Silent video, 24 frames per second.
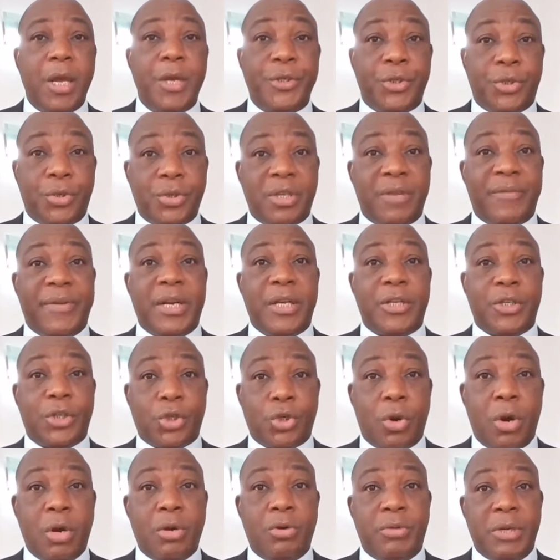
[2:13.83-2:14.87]
shows a very
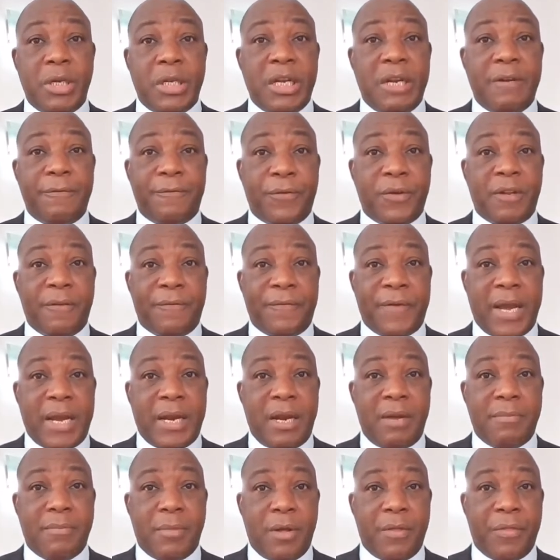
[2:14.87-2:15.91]
strong reading for the
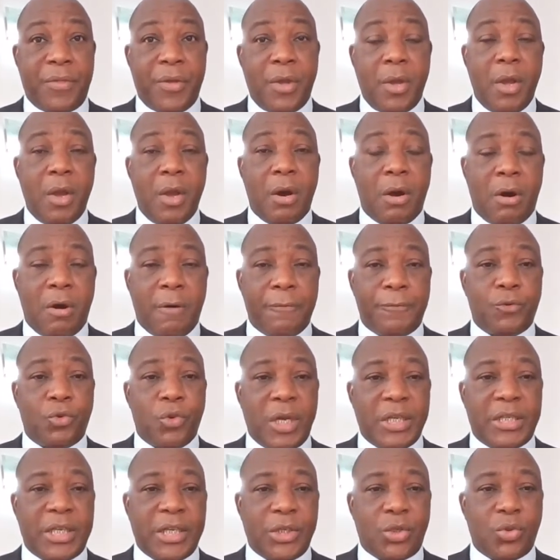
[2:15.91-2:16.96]
final month of
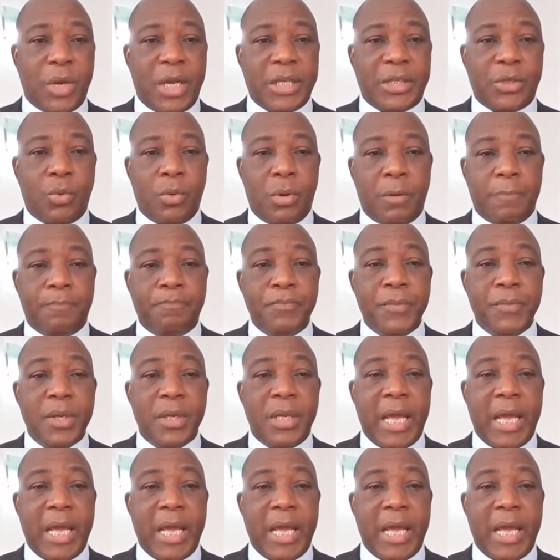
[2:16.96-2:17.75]
2021.